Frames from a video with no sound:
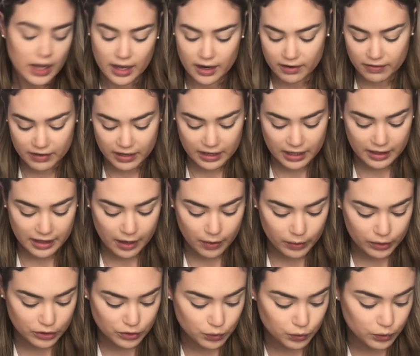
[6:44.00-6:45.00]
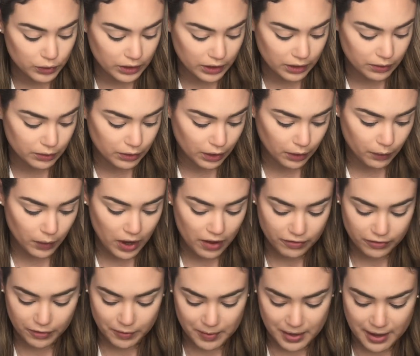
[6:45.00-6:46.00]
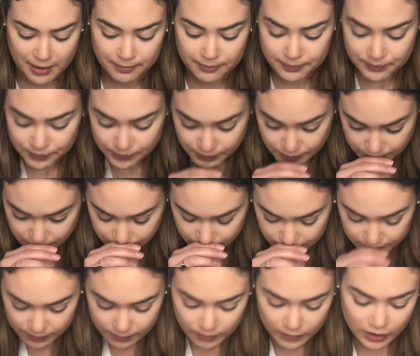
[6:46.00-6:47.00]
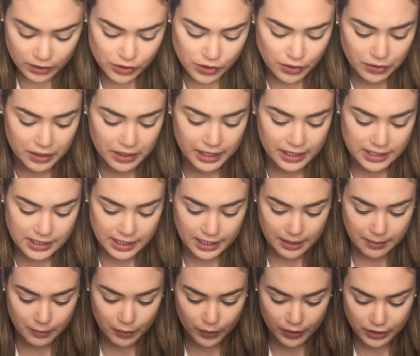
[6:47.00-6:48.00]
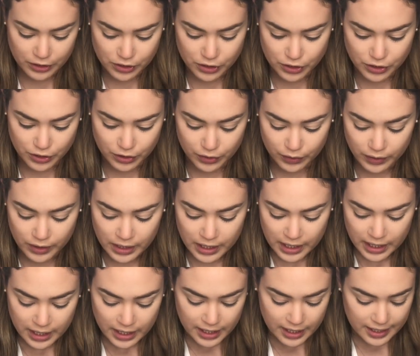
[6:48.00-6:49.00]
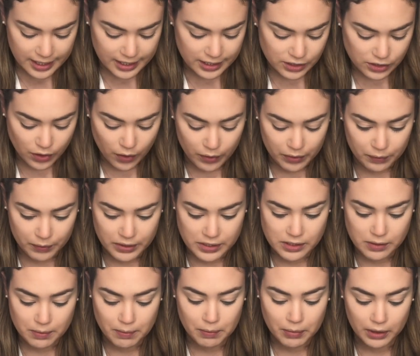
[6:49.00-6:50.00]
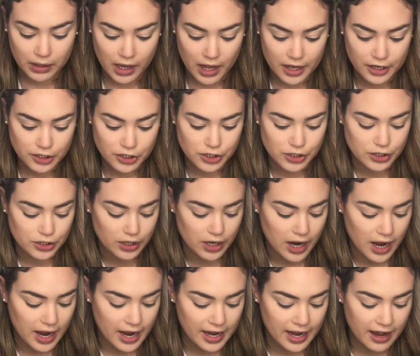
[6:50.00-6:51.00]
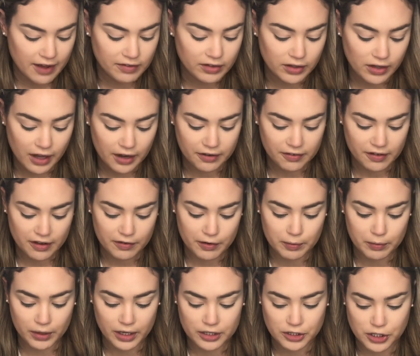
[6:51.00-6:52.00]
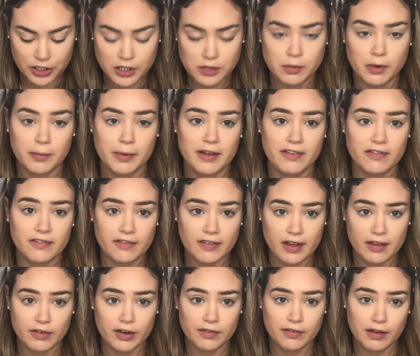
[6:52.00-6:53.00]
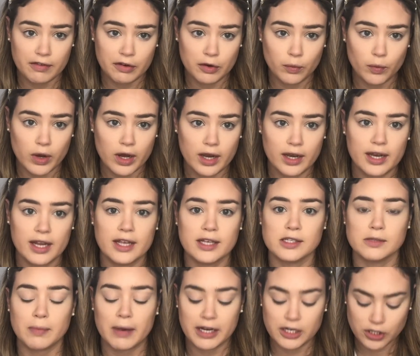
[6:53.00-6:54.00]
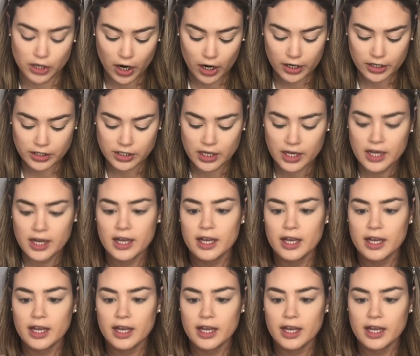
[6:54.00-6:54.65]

And I find that that works really, really well for me. So the next thing I'm going to do is go in with some blush. I have a lot of favorite blushes, but my favorite one is by Tarte.